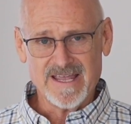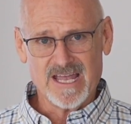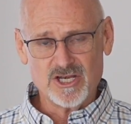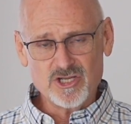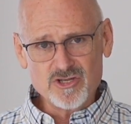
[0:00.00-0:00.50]

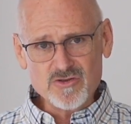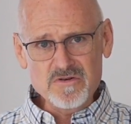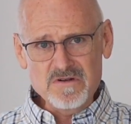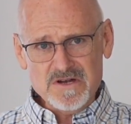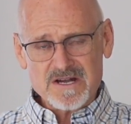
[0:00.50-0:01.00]
and
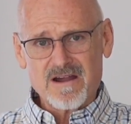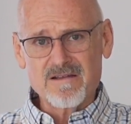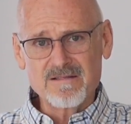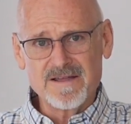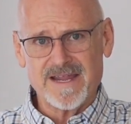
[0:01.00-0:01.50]
you
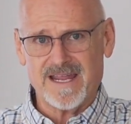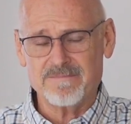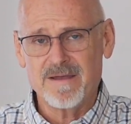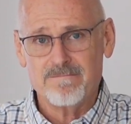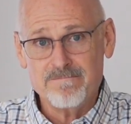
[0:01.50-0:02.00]

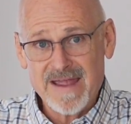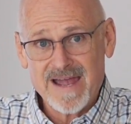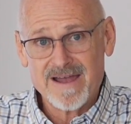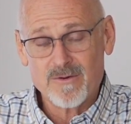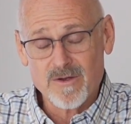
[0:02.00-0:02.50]
claim
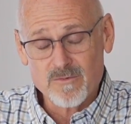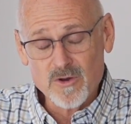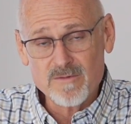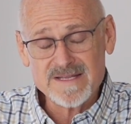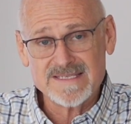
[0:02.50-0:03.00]

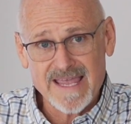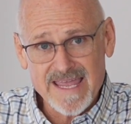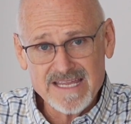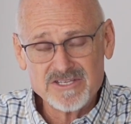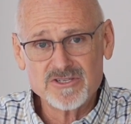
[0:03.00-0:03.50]
Romans
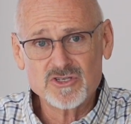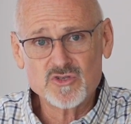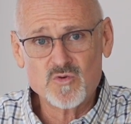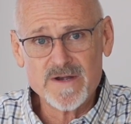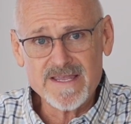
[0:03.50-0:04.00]

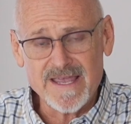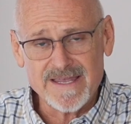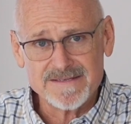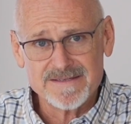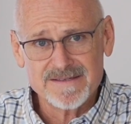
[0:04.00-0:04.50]

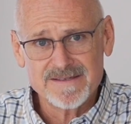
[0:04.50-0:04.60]
8:28,